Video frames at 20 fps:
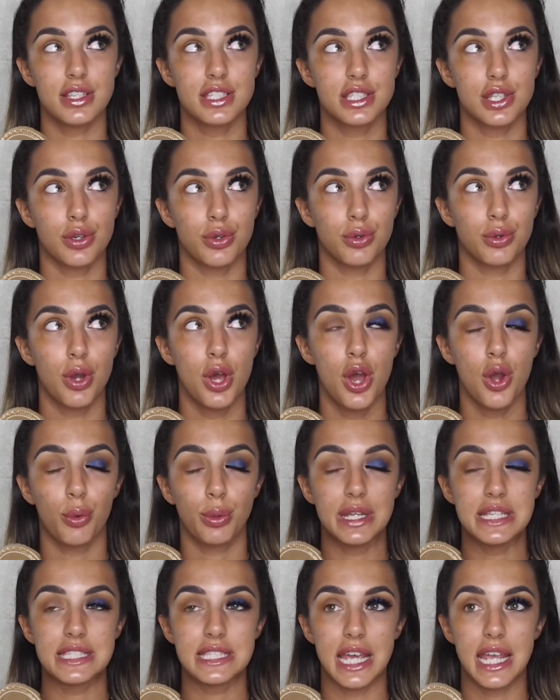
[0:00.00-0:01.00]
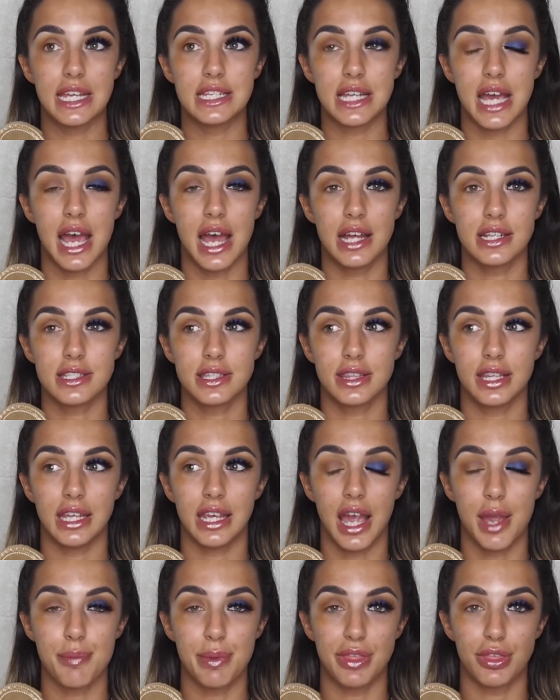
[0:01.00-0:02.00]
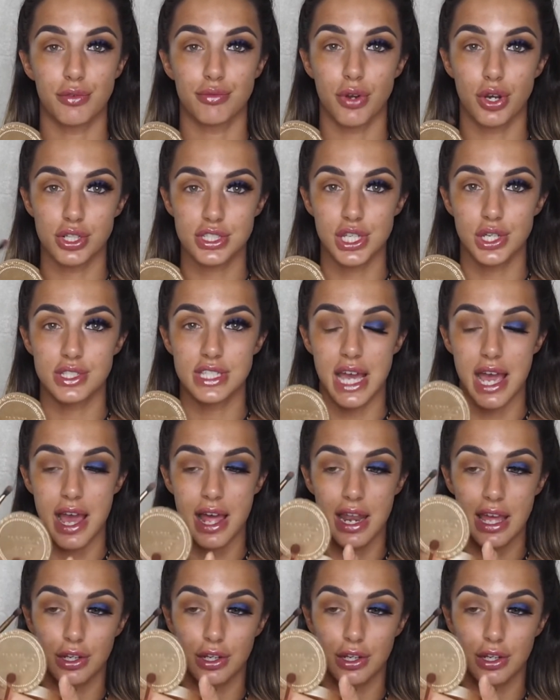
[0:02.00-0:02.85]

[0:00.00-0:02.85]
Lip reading: so we stayed at the Ibiza Rocks Hotel,